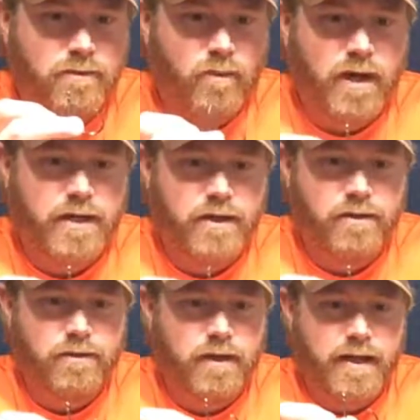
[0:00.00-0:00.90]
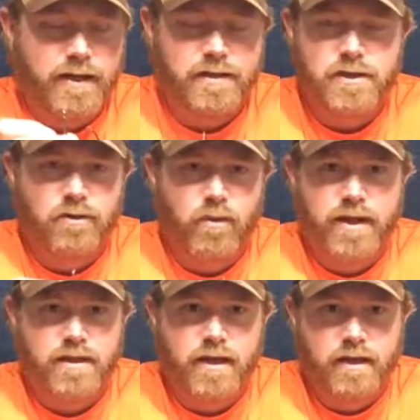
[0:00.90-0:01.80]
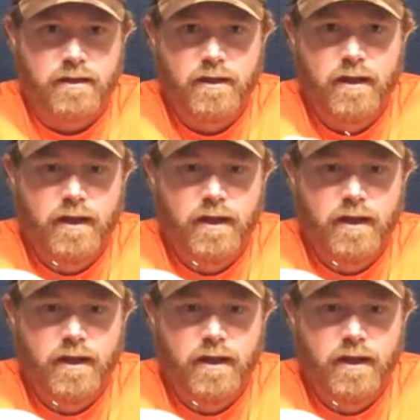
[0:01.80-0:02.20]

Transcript: what I do. I think it's a great thing.